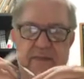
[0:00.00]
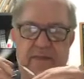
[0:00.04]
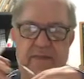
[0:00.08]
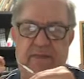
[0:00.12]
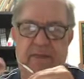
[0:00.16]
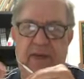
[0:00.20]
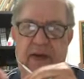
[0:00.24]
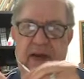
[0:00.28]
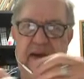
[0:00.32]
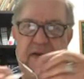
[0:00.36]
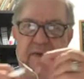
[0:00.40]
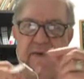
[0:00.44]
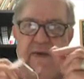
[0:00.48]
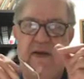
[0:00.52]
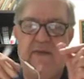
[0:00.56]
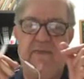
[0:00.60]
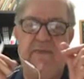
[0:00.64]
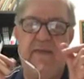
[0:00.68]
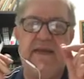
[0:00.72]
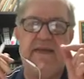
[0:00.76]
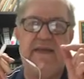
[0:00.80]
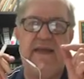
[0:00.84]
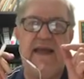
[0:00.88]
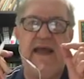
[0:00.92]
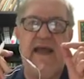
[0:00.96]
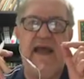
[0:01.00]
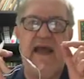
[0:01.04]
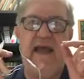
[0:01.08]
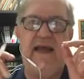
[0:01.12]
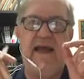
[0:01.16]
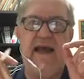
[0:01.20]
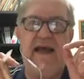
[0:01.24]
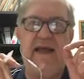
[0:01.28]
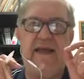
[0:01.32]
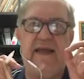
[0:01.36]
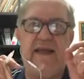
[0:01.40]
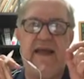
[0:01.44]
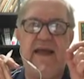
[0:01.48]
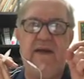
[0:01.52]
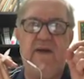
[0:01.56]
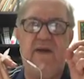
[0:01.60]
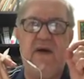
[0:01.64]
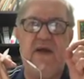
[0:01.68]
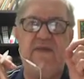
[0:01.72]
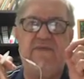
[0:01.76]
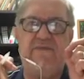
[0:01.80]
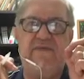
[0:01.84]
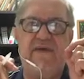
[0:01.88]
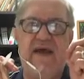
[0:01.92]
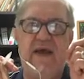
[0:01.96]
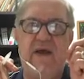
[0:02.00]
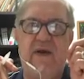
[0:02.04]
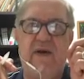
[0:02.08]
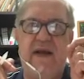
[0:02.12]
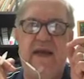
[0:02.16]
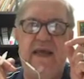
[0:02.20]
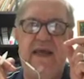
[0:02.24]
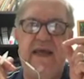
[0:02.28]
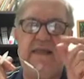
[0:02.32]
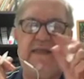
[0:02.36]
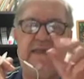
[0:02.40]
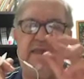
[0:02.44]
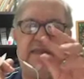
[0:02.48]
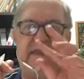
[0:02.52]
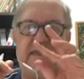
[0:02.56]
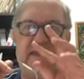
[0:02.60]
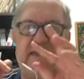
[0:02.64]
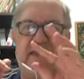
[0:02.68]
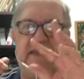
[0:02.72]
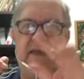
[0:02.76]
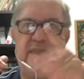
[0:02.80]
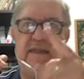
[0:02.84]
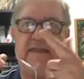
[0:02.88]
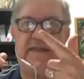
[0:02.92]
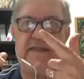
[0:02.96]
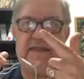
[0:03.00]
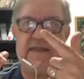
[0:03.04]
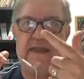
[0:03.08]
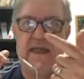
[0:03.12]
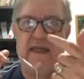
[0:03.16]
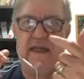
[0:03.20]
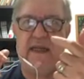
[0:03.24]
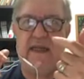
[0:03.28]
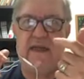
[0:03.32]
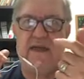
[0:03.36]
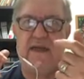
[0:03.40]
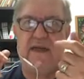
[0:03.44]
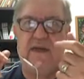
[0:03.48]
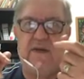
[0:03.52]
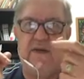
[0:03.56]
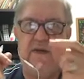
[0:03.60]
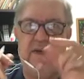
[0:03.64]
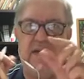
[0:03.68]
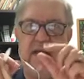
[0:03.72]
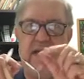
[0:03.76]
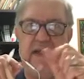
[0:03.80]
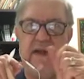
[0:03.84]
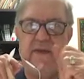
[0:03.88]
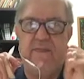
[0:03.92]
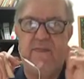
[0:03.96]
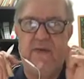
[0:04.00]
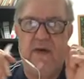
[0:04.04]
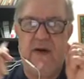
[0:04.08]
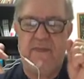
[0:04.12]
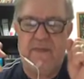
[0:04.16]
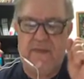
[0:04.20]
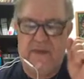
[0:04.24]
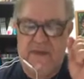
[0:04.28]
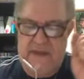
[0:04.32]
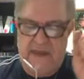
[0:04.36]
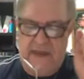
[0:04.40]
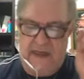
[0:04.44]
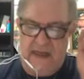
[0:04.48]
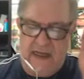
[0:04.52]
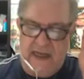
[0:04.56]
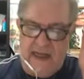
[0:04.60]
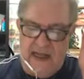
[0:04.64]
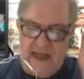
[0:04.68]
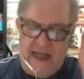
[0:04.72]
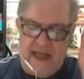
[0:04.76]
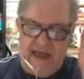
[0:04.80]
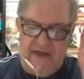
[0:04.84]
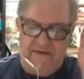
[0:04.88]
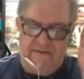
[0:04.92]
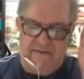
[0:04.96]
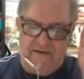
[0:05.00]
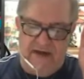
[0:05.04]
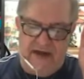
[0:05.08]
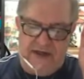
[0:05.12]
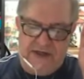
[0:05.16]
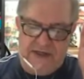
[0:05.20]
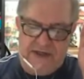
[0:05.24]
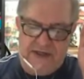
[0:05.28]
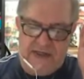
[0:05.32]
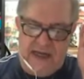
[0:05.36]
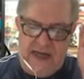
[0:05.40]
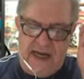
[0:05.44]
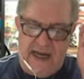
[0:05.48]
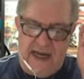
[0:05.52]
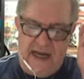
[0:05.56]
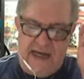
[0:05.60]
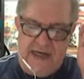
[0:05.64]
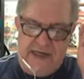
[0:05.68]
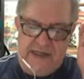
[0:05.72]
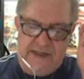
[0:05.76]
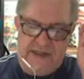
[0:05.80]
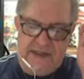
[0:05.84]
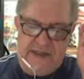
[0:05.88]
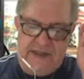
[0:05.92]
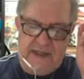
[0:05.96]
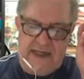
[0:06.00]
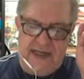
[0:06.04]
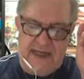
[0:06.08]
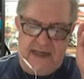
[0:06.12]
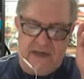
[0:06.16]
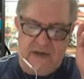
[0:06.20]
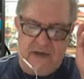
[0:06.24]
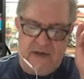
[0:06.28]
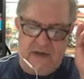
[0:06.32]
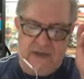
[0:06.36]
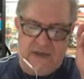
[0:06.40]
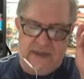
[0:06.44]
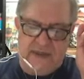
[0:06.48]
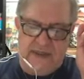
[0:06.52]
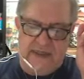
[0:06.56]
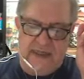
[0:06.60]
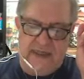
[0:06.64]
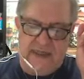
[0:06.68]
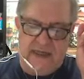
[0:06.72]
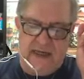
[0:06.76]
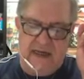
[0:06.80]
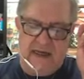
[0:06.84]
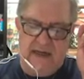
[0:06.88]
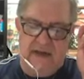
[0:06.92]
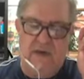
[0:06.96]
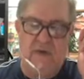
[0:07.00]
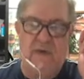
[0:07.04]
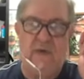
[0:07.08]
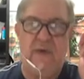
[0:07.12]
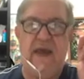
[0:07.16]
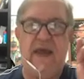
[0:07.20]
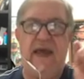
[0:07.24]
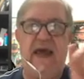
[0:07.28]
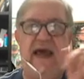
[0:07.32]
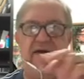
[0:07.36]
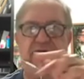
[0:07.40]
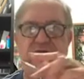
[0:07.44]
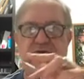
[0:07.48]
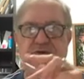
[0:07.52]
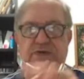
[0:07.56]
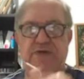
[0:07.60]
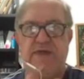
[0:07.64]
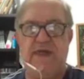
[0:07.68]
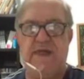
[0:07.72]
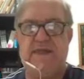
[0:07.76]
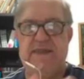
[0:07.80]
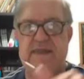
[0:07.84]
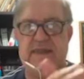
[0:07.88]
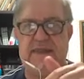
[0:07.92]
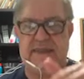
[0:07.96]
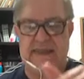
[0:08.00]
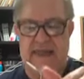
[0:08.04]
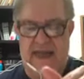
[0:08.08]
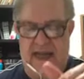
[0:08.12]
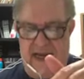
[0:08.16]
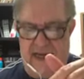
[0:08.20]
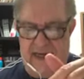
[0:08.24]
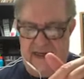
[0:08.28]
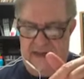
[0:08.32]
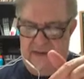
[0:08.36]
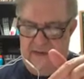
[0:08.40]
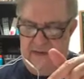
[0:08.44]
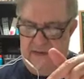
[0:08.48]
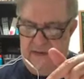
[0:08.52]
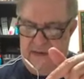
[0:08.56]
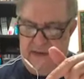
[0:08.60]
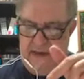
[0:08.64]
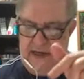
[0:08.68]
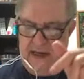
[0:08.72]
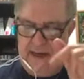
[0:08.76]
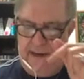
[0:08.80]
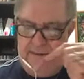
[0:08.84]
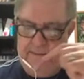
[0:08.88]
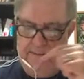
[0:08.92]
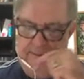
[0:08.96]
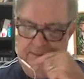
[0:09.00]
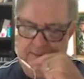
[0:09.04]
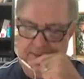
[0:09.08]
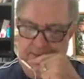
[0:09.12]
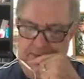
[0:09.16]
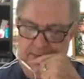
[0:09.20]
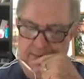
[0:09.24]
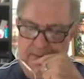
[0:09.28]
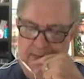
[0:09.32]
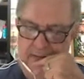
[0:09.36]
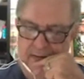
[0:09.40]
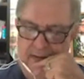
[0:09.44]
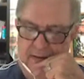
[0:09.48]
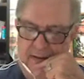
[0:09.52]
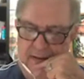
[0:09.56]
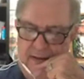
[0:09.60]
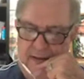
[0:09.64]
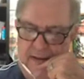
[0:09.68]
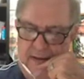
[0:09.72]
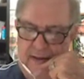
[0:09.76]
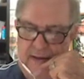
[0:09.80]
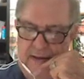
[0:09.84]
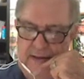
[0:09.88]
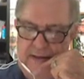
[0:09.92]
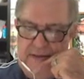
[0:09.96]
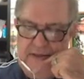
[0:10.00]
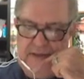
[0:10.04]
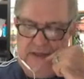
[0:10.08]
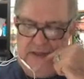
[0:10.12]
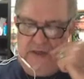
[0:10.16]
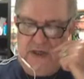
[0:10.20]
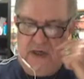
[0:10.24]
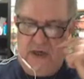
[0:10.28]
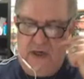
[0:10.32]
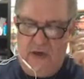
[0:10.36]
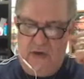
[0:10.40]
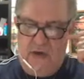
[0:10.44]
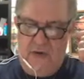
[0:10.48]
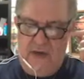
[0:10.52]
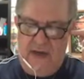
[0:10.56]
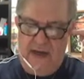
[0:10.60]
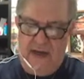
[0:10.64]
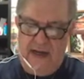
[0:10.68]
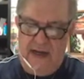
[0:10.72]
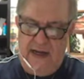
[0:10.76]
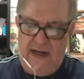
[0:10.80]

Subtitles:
play around, but I cannot violate the cyclical property. If I change in a non-cyclical way, I have to change the sign, okay? So,